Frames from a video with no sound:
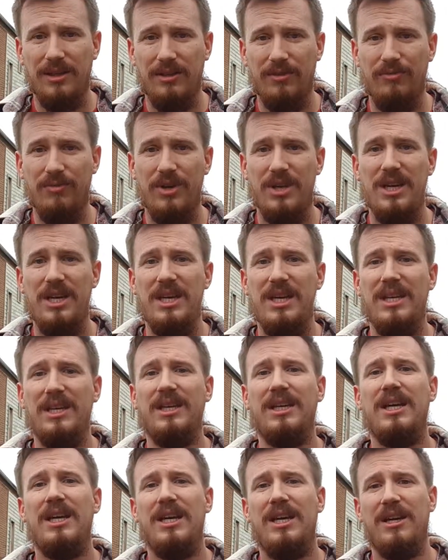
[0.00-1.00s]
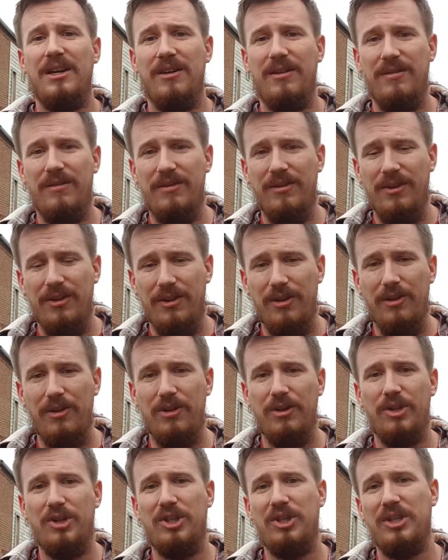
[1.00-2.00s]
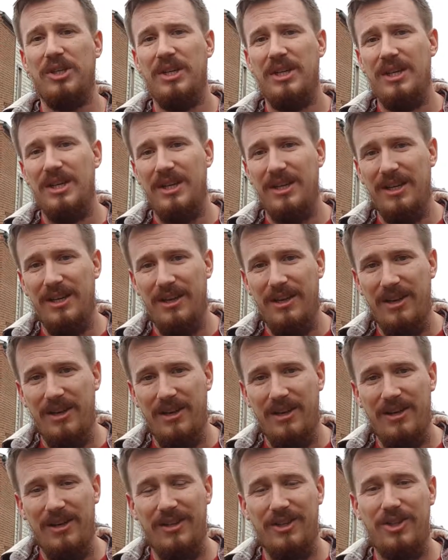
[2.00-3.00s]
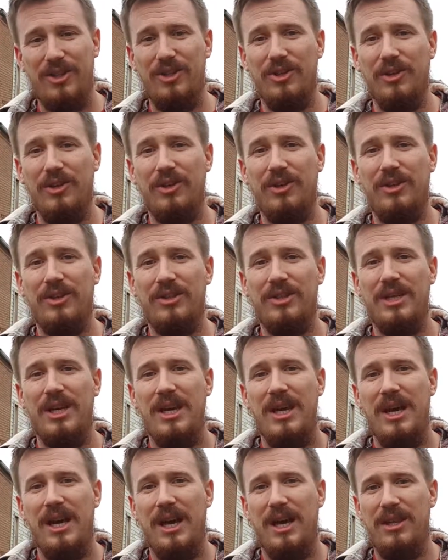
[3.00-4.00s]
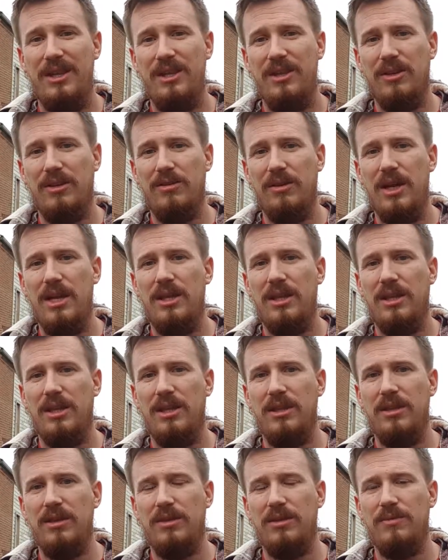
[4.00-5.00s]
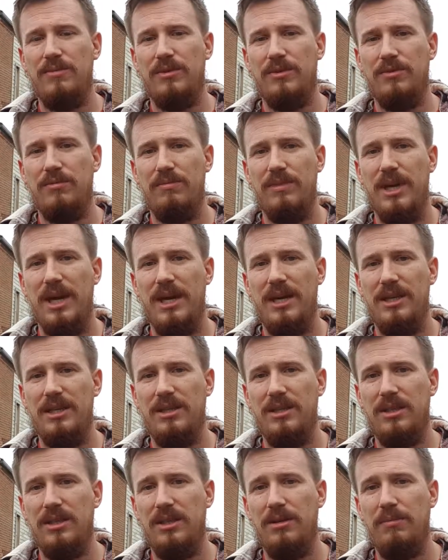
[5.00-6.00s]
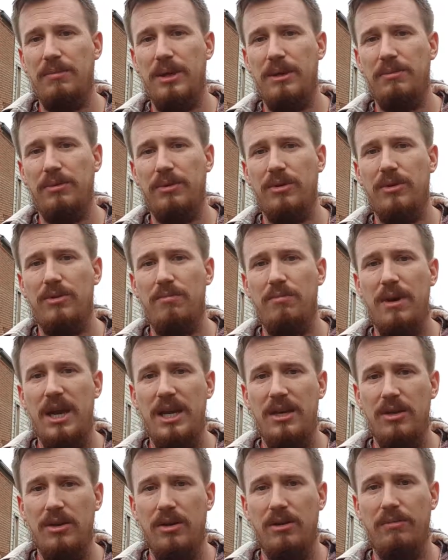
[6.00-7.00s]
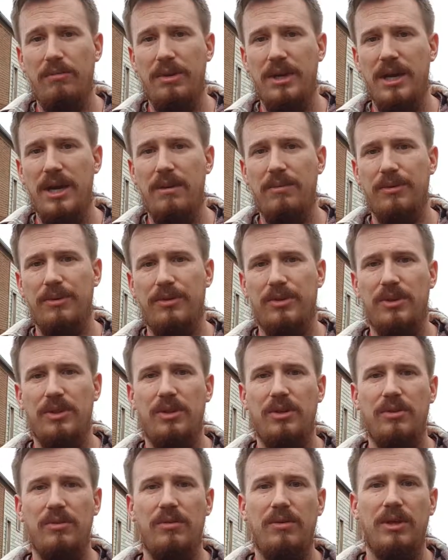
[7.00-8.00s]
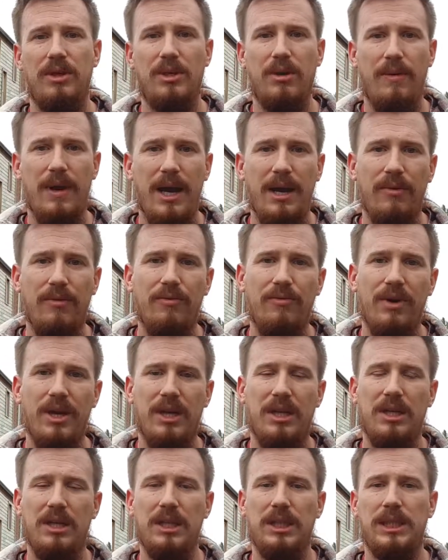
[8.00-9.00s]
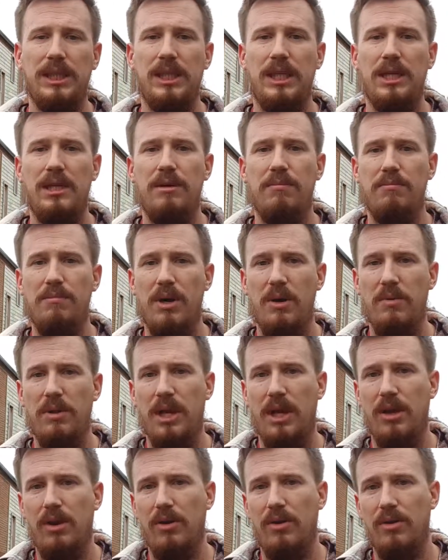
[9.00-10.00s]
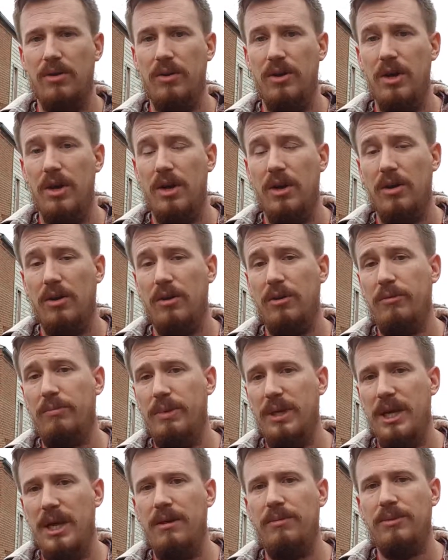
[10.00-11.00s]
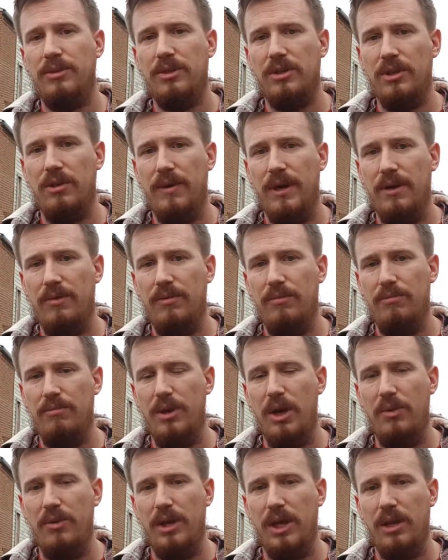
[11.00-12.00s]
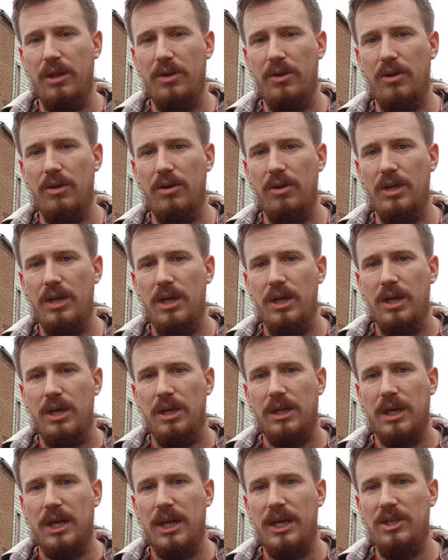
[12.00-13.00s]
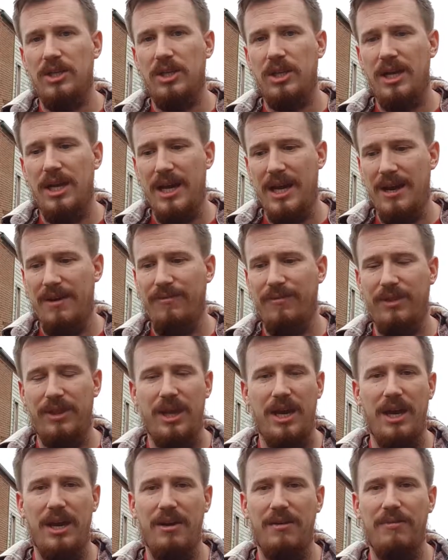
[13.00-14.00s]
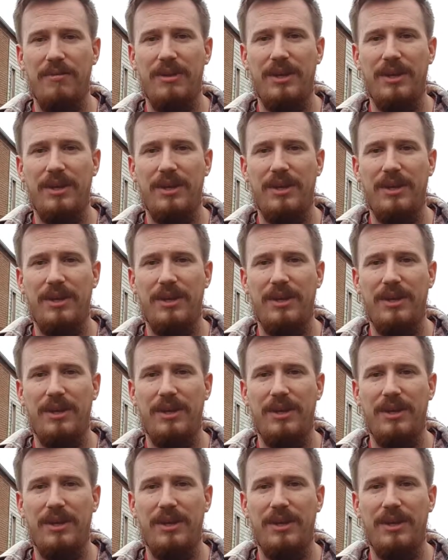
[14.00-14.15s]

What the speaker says: green and lush and short. I think the great thing that comes from that is that people who may not be able to go out regularly and mow their lawn, or be able to go out and mow their lawn, can actually have their